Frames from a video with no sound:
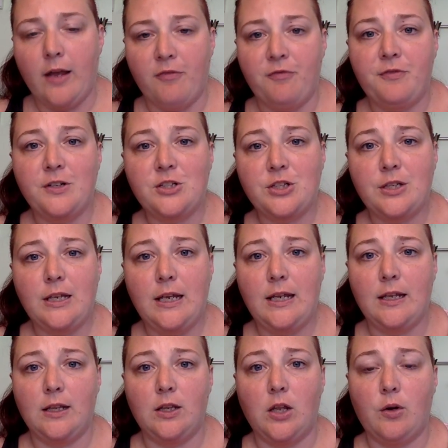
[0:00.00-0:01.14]

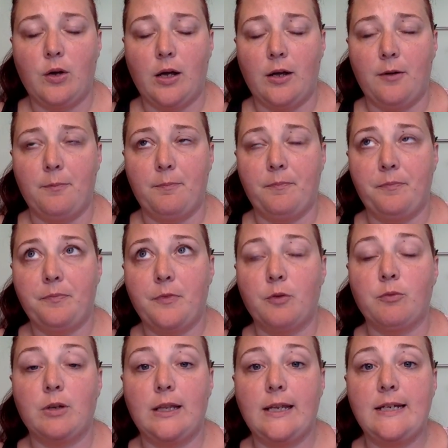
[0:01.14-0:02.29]
officially
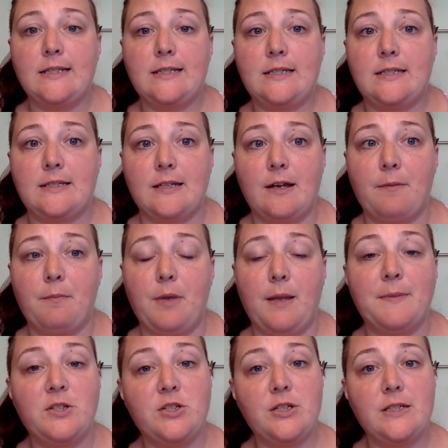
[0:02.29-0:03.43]
released some
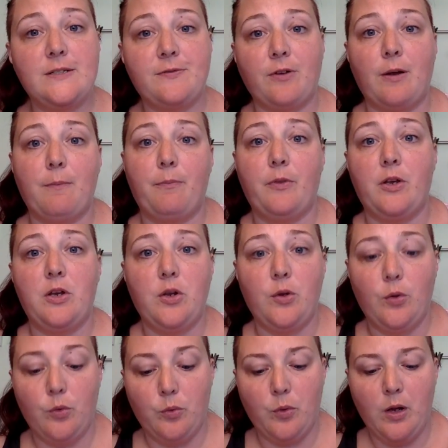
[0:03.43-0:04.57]
images from the
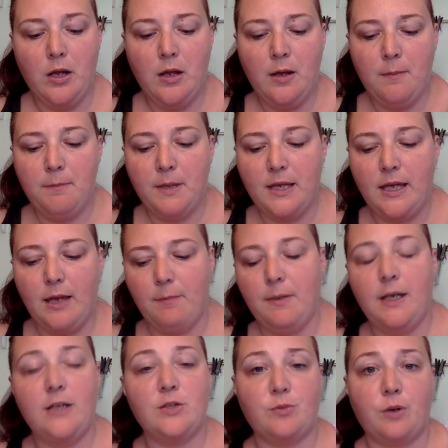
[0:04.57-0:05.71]
new Mickey and
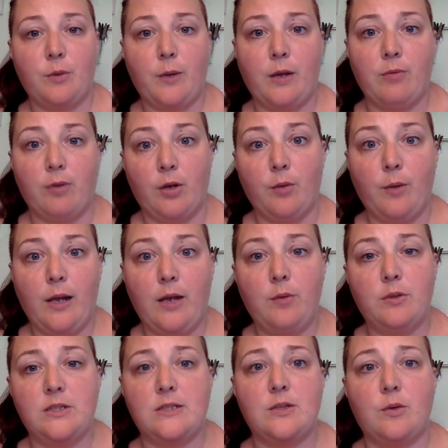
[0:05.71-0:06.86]
Minnie's Runaway Railway,
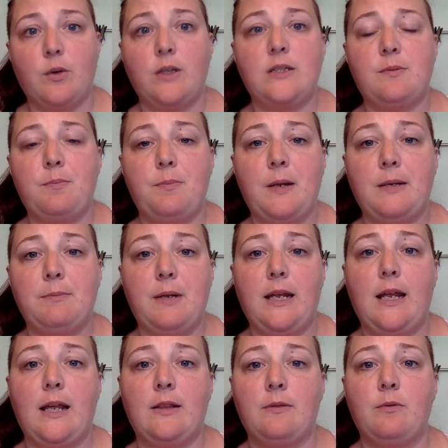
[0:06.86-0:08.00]
which is going to
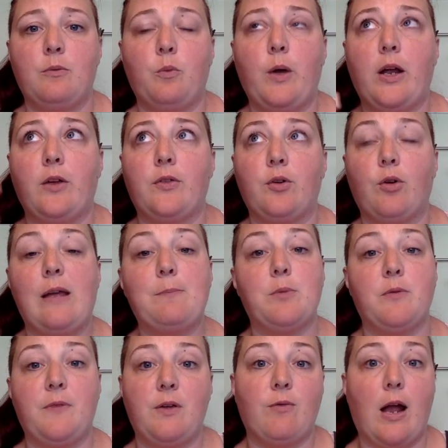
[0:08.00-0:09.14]
be in where the Great
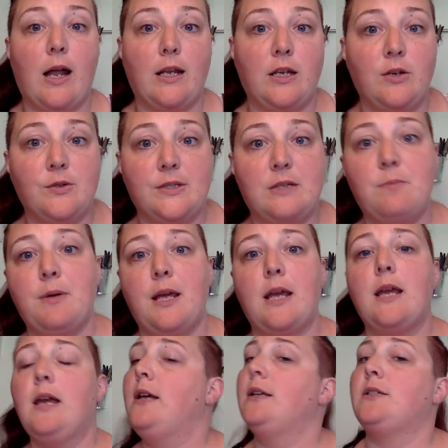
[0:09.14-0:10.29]
Movie Ride used to
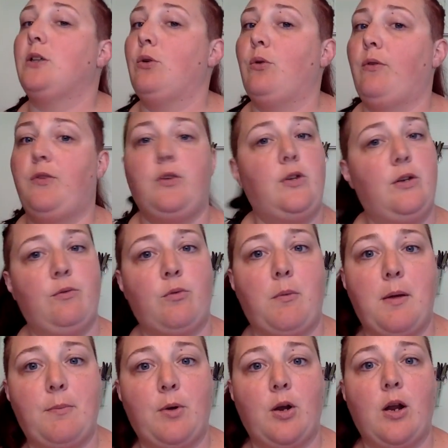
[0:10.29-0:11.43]
be. So if you didn't
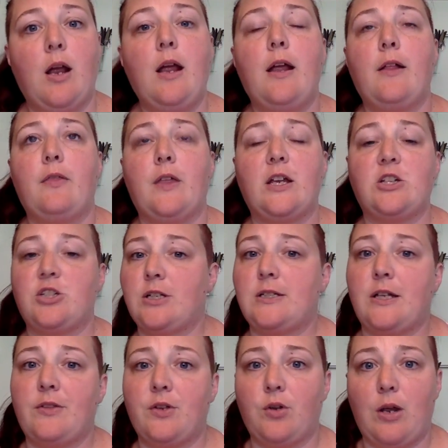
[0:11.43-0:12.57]
remember, they shut
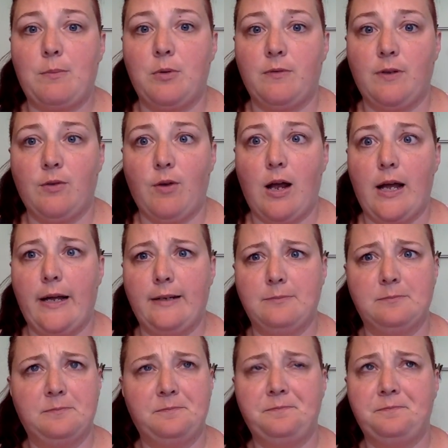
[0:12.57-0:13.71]
down the Great Movie Ride,